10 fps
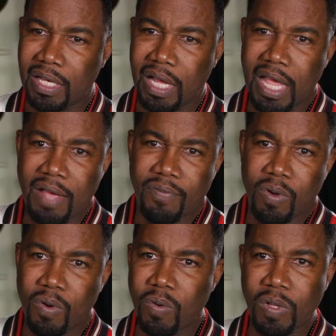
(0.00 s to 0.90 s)
I have
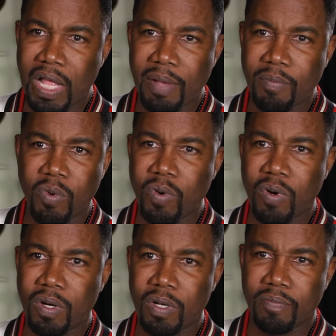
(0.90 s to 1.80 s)
a whole lot
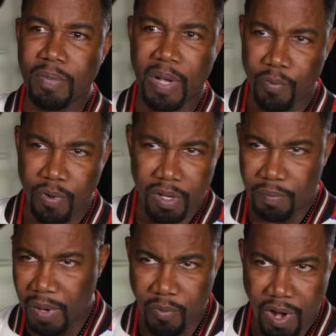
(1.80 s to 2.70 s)
more of my
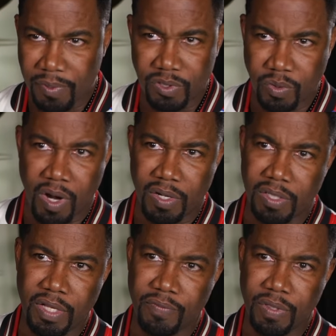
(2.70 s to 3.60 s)
in my repertoire to
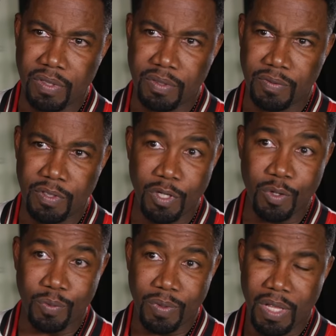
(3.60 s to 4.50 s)
even
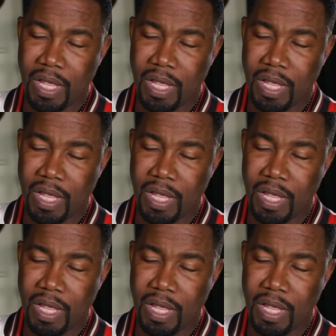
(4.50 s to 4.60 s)
do.